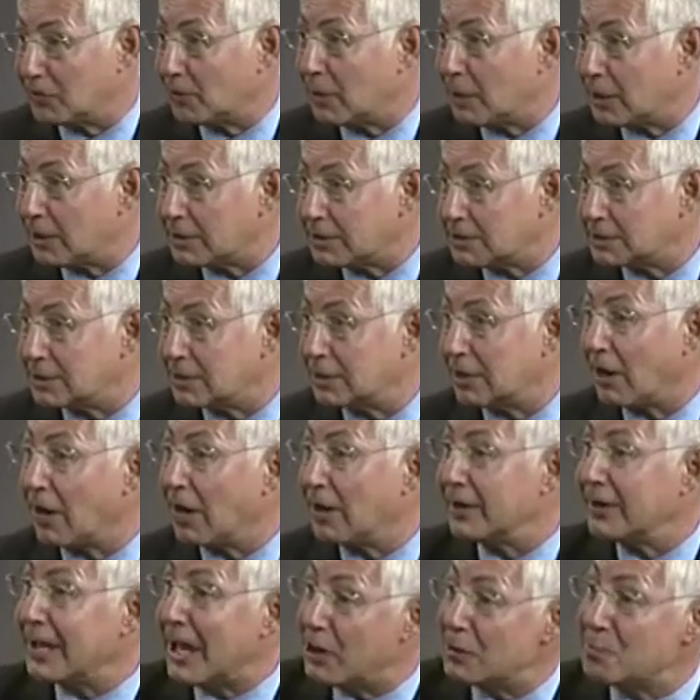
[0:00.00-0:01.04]
drugs
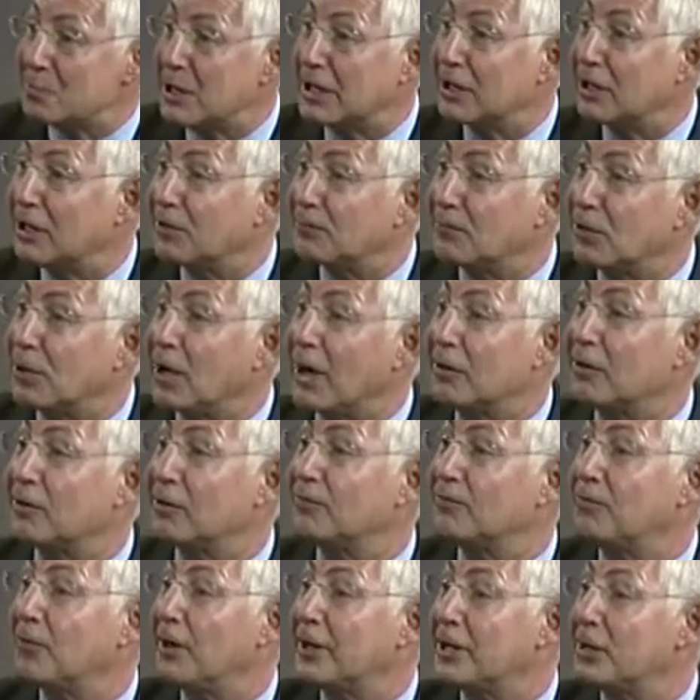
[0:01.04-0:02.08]
are now making Viagra
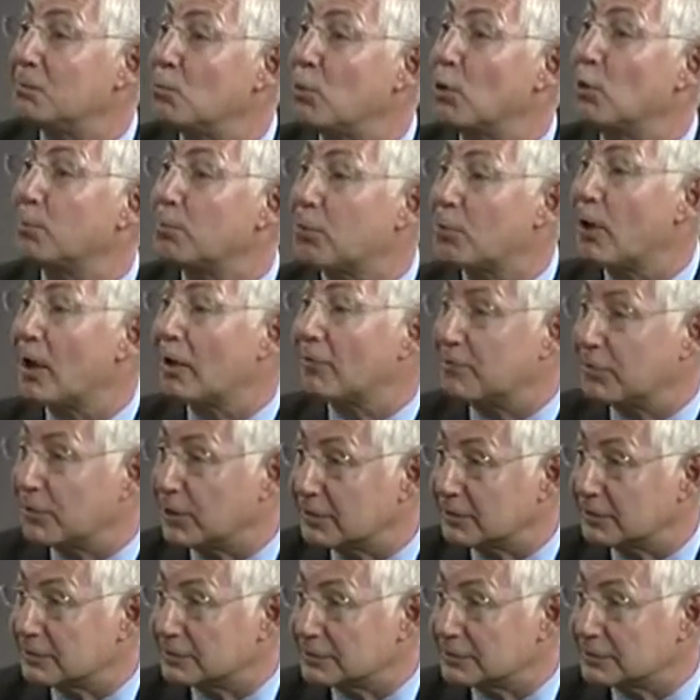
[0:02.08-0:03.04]
and finding more profit